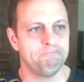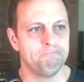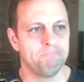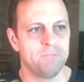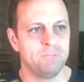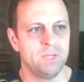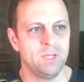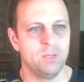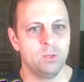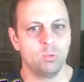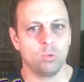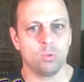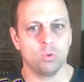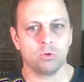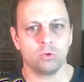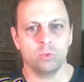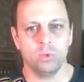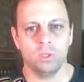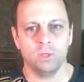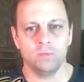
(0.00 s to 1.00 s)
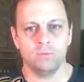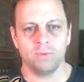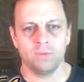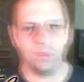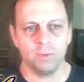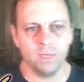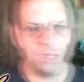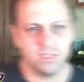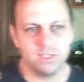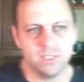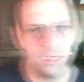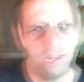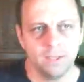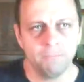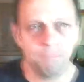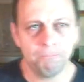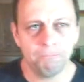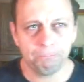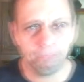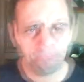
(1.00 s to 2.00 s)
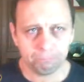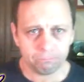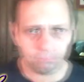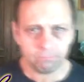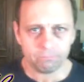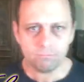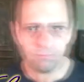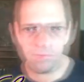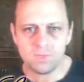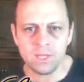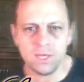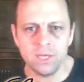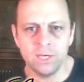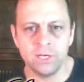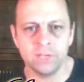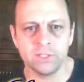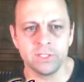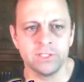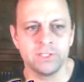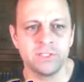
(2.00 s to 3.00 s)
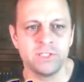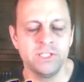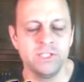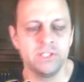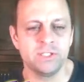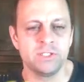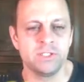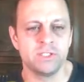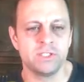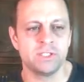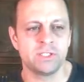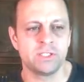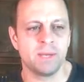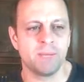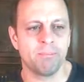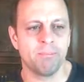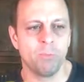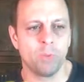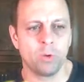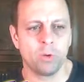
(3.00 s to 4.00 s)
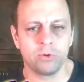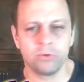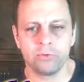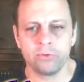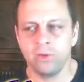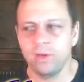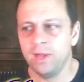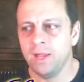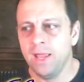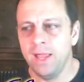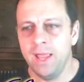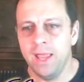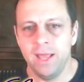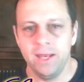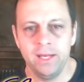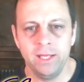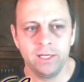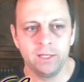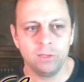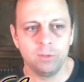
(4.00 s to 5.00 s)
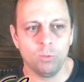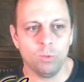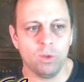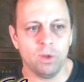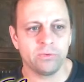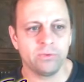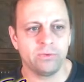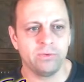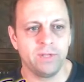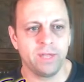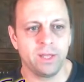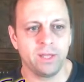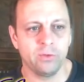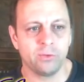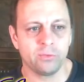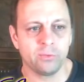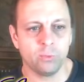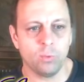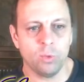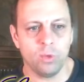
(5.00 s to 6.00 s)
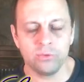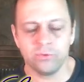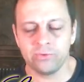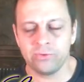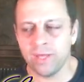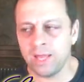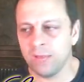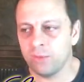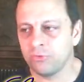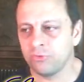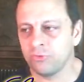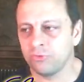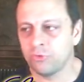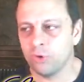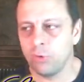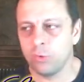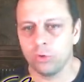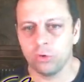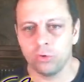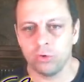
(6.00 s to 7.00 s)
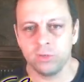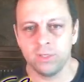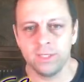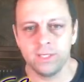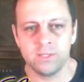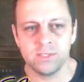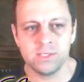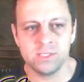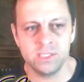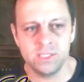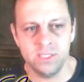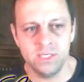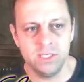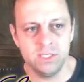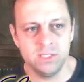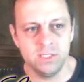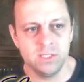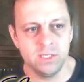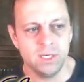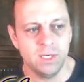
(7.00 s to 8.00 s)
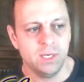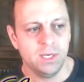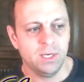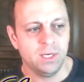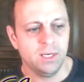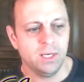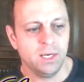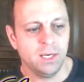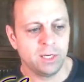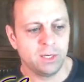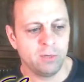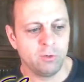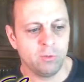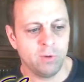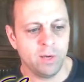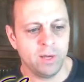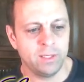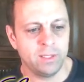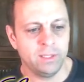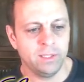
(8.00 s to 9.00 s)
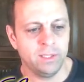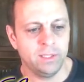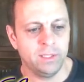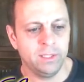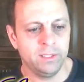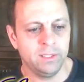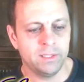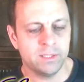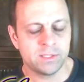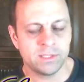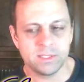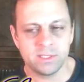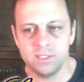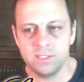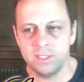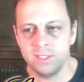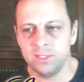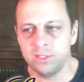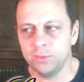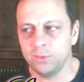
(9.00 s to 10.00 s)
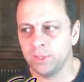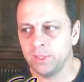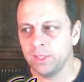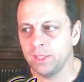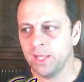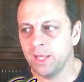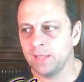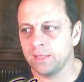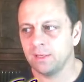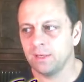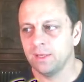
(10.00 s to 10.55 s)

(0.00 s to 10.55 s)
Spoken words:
10 or 12, I think we had 10 initially siege engines up, mortars, and hitting the walls and taking those walls down so early in the siege greatly assisted in doing that.